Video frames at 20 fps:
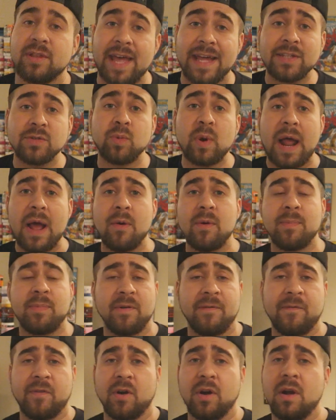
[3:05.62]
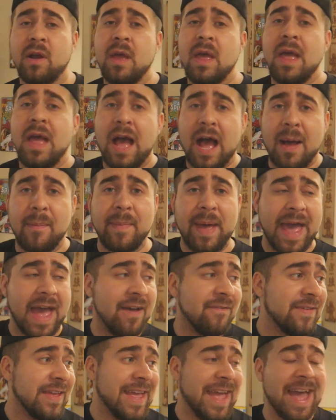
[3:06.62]
So that's what I would prefer. I'm a
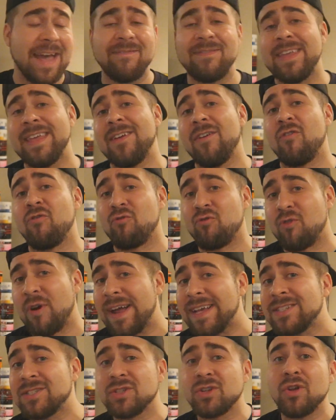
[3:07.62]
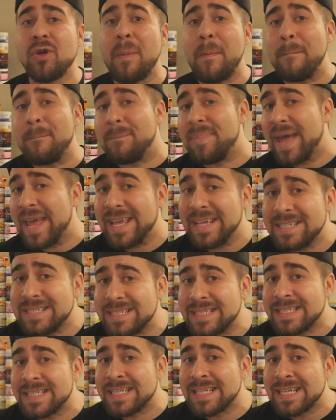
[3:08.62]
heavy wrestler
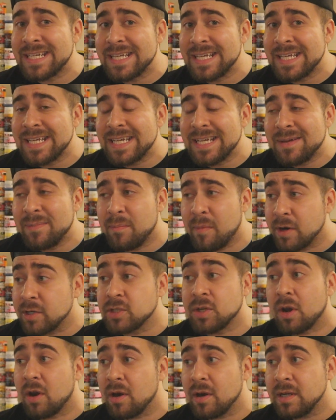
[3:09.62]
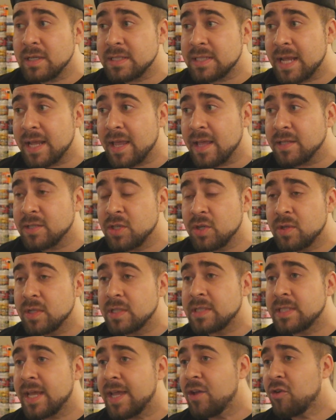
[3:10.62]
based martial artist, I guess you
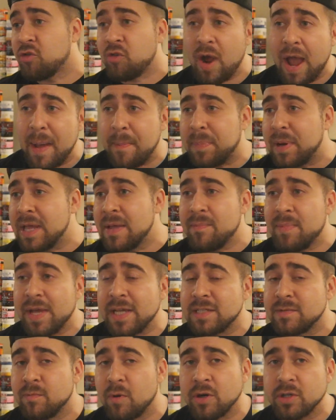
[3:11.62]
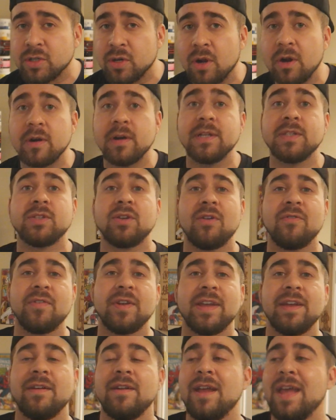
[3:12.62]
could say, grappling based martial artist over
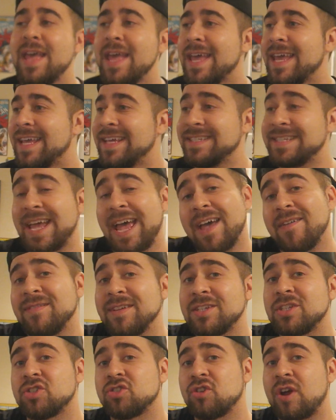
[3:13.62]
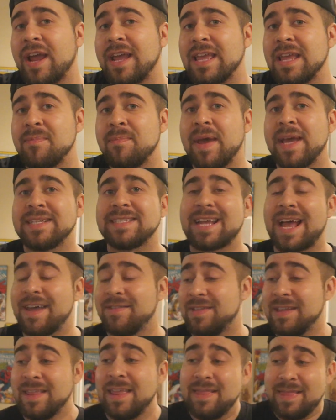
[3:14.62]
here. He's a heavy striking base. I
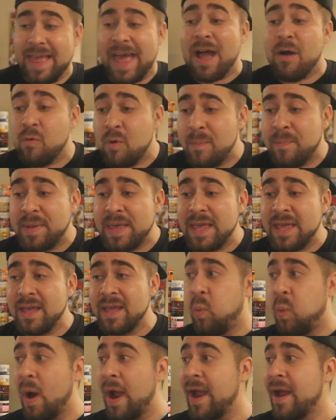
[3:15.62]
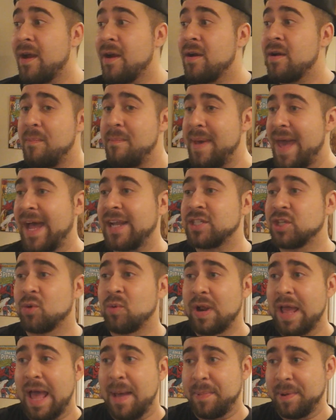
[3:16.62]
think that that would be where the magic
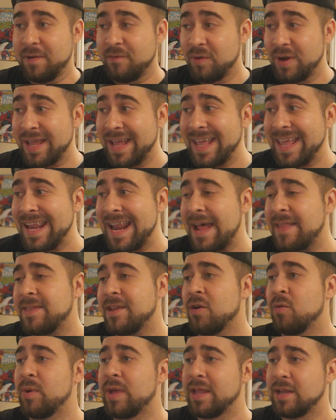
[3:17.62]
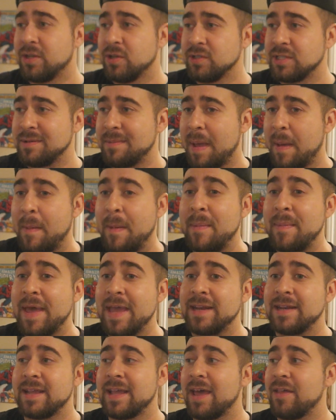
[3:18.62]
would happen. If we could get out there, we could do some
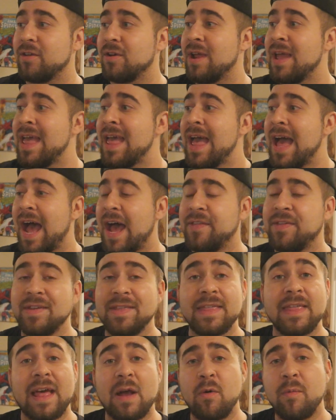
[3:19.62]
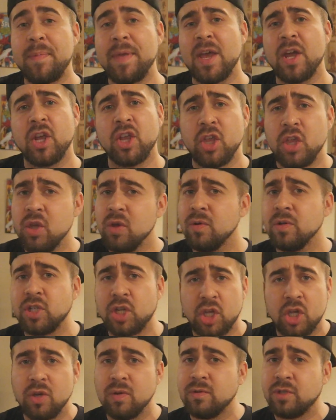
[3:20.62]
MMA together. I think that that would be a
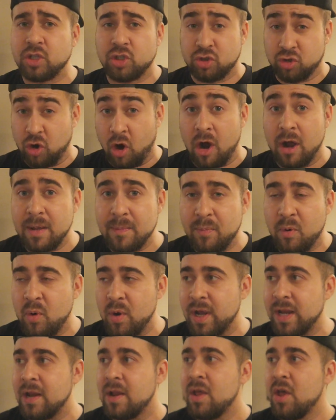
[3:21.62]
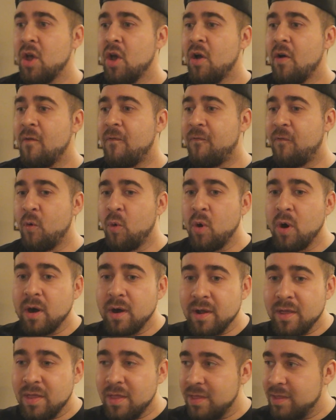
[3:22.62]
huge drawing point
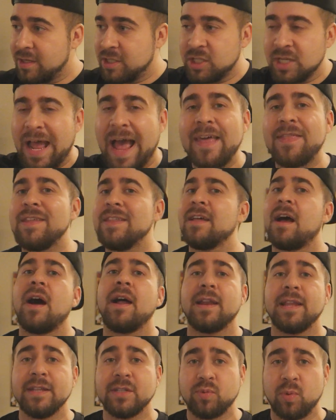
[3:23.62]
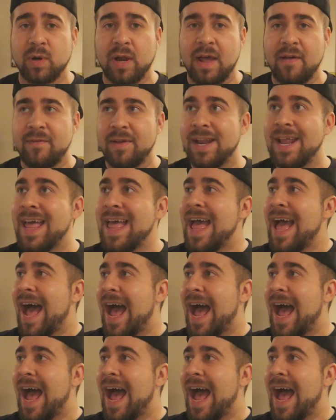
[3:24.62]
for, I think the audience would love it.